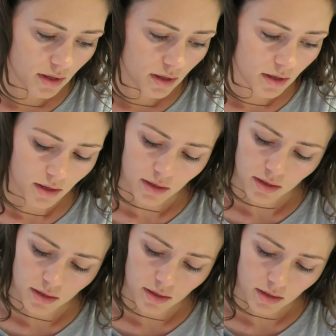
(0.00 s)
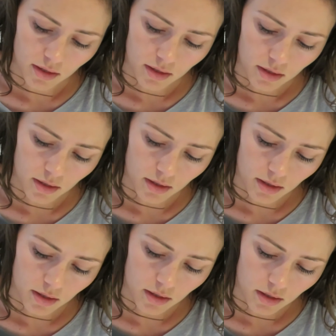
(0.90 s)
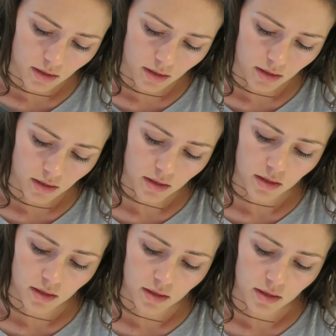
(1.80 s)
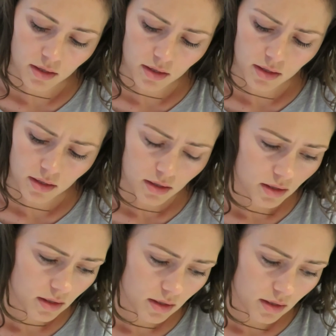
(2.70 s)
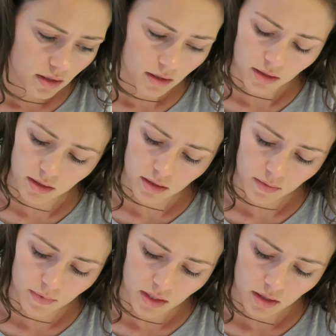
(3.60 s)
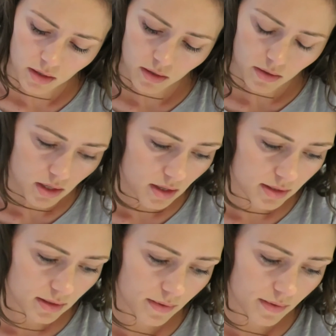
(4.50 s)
Maybe you should put Castle House insurance on my head. I'm sure you'd pay some attention to me then.